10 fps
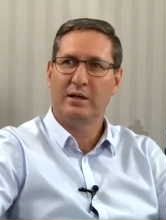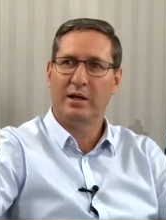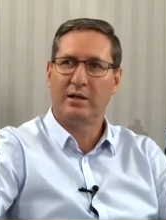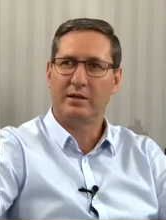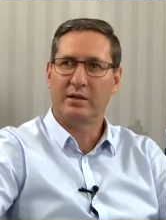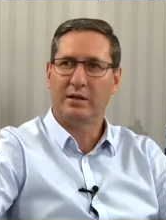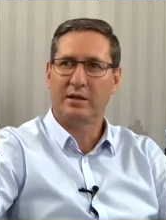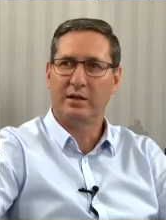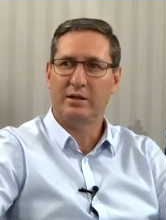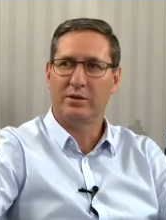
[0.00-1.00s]
that
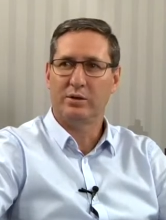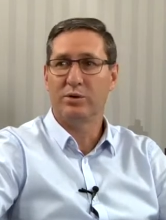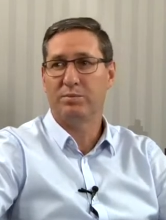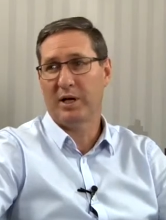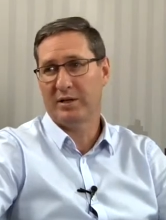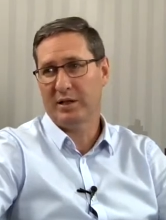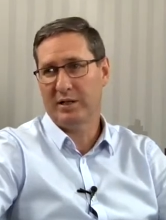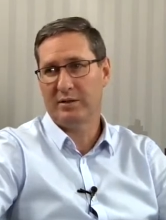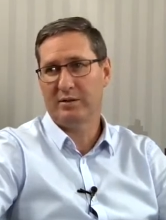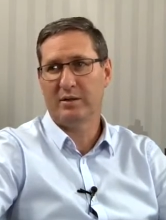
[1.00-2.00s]
uh, is used by
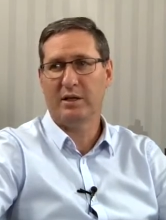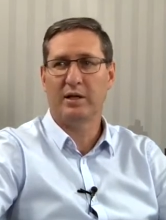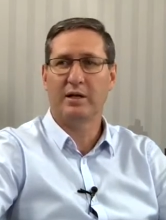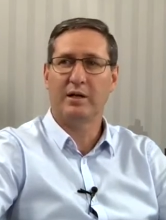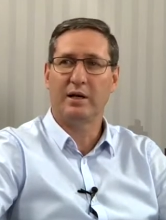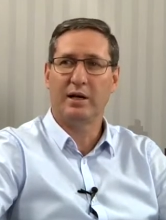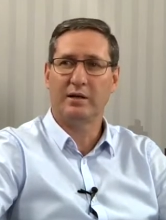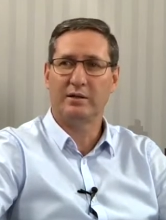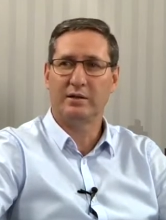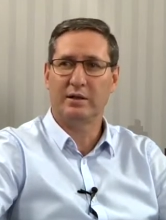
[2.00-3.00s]
Sasol uh,
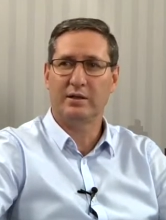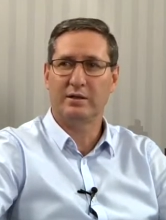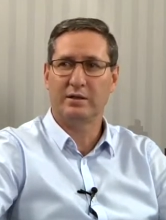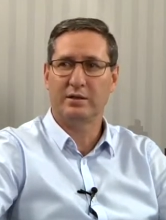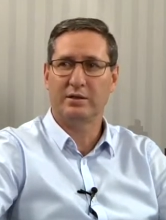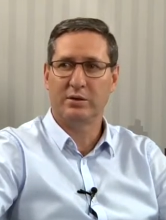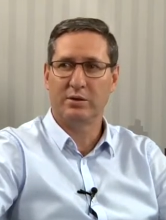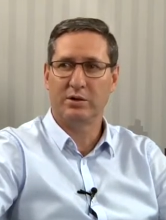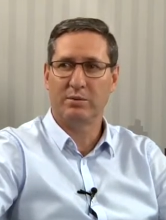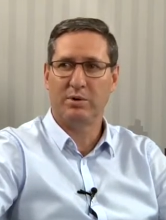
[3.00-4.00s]
at its uh,
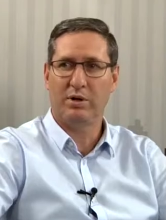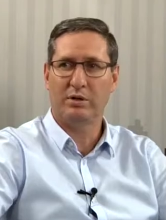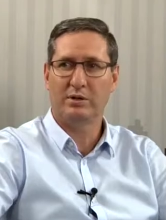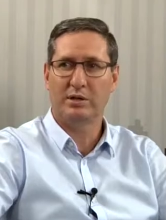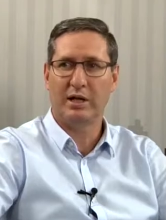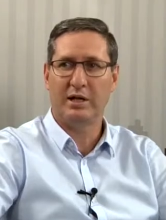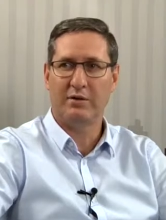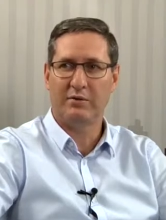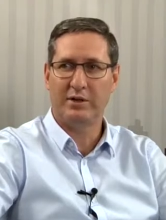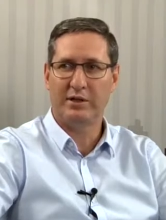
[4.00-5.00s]
Secunda plants and in
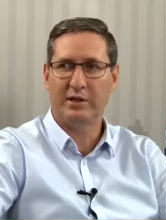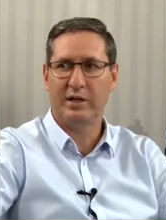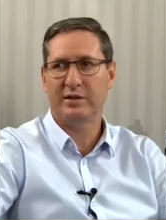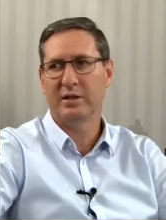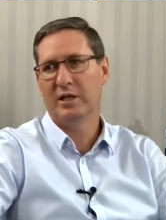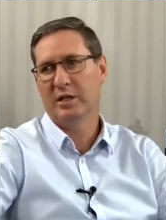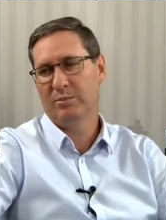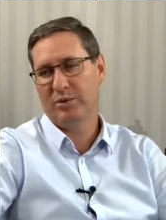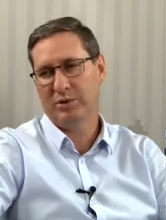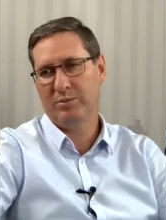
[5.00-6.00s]
the Free State
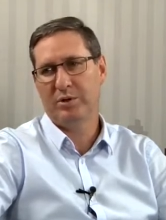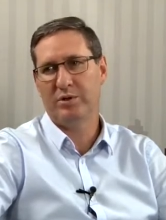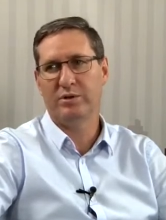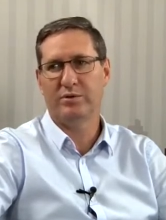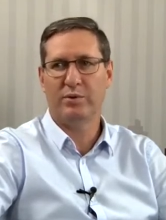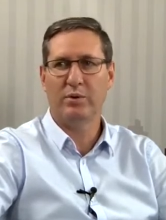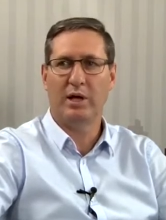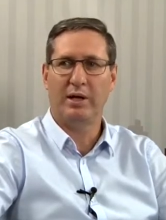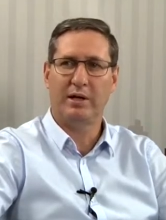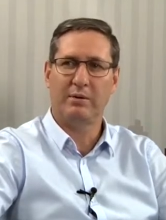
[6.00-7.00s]
to produce fuel
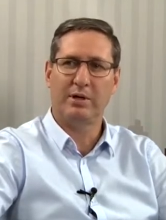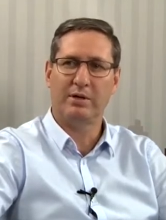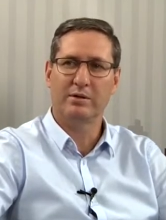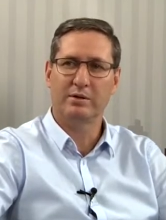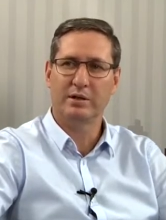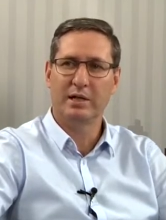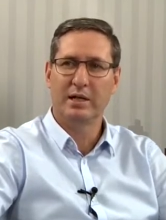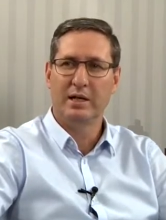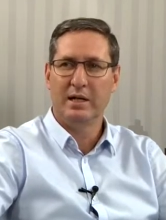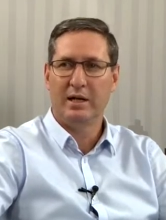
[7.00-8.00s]
and chemicals.
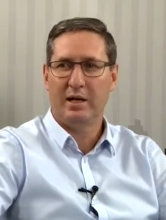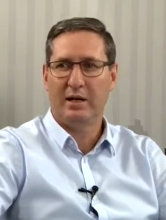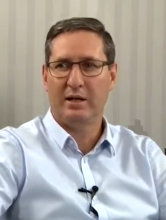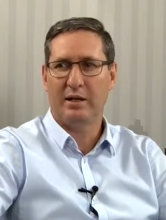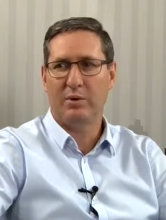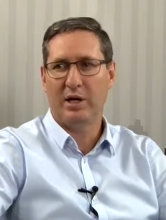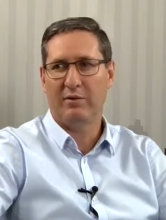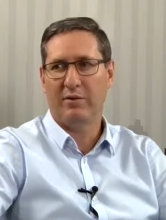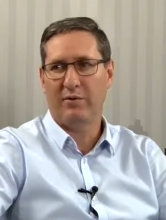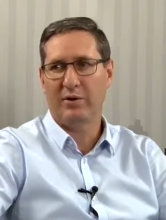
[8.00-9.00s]
And then we
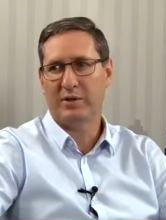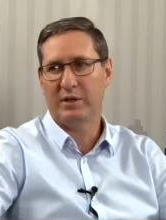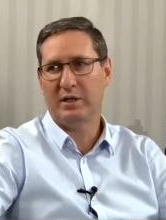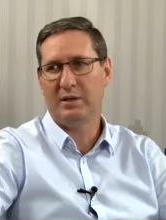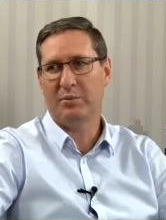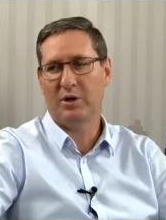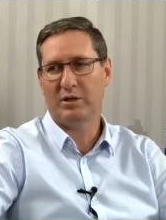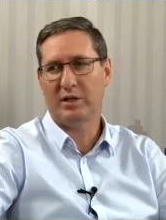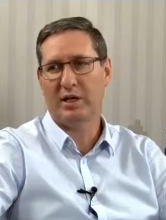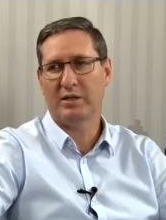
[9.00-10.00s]
have obviously
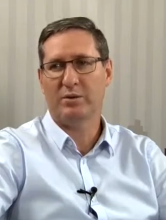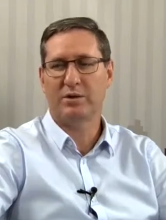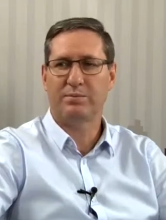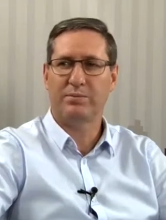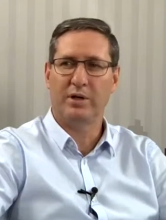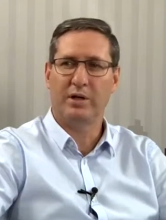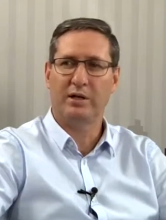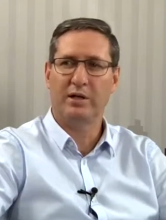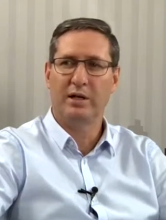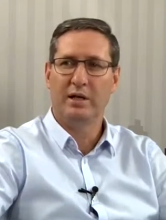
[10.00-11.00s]
gas which uh,
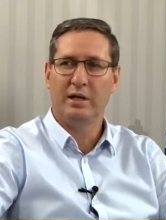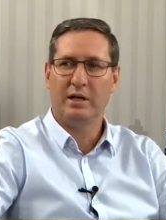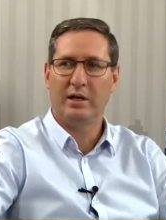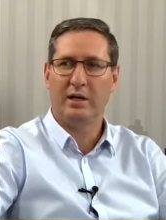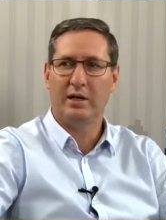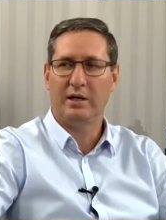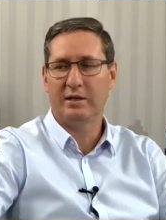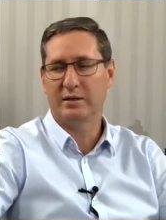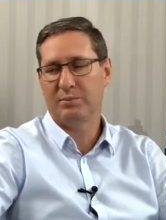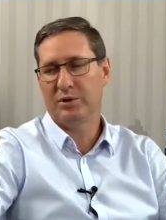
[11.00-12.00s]
uh,
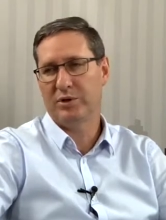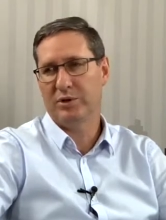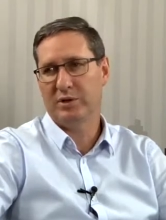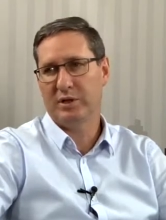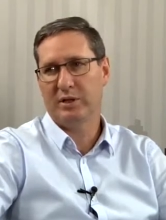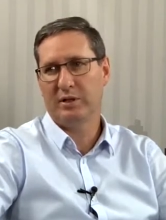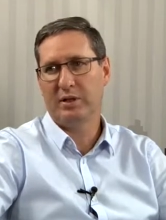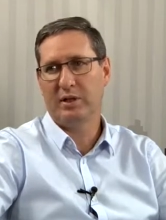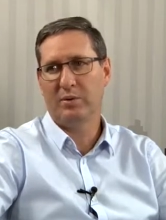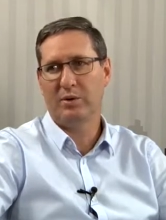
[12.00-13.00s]
is producing
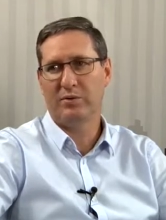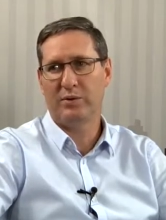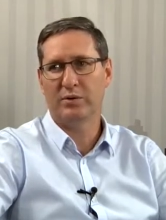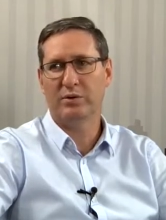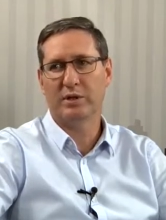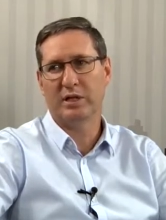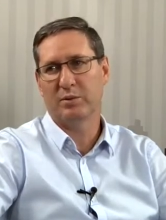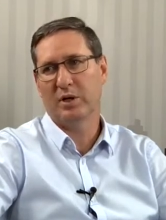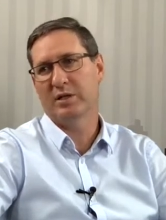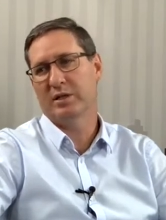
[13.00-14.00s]
liquid fuels as
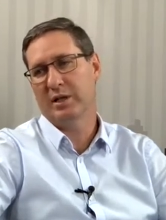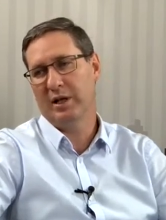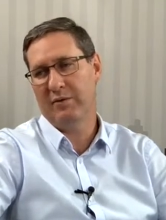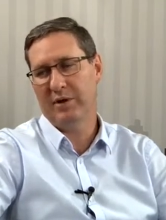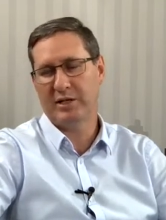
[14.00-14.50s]
well as uh, have